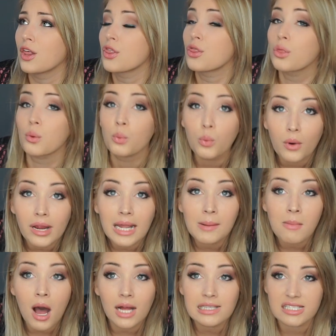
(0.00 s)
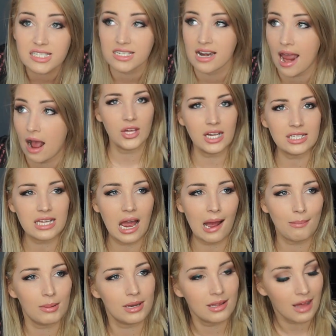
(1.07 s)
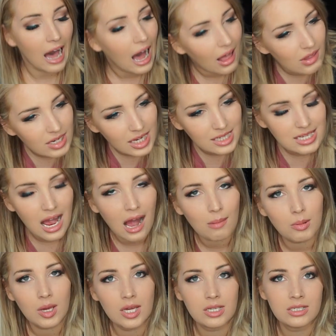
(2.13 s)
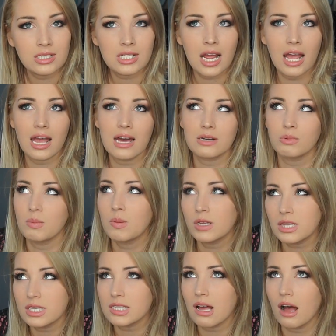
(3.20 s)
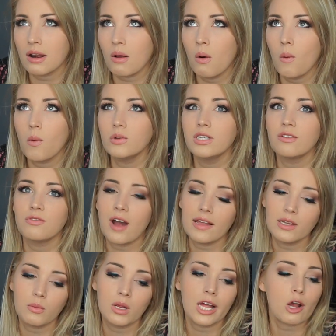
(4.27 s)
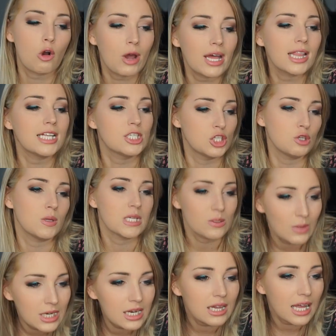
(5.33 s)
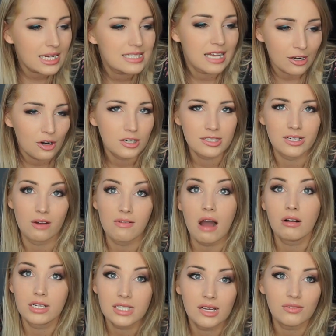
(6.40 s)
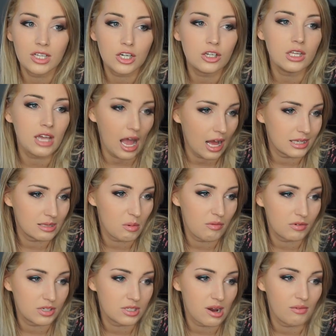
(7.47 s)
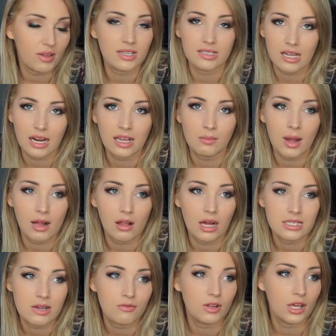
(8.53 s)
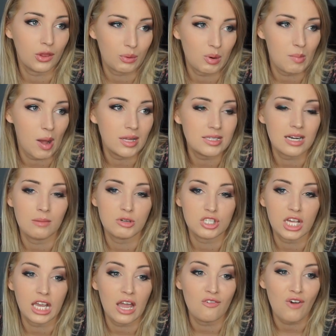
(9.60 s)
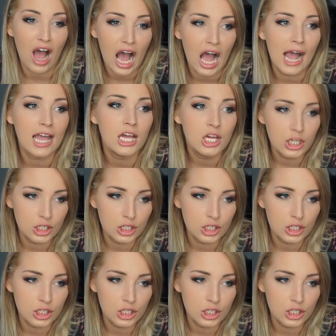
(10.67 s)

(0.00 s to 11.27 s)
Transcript: three months now. Things happened, the holidays happened, and we put this on hold, and finally we're like, okay, let's do this. We need to like send our stuff out because I've literally had some of our stuff like sitting in my closet for like three months and I'm just like, if I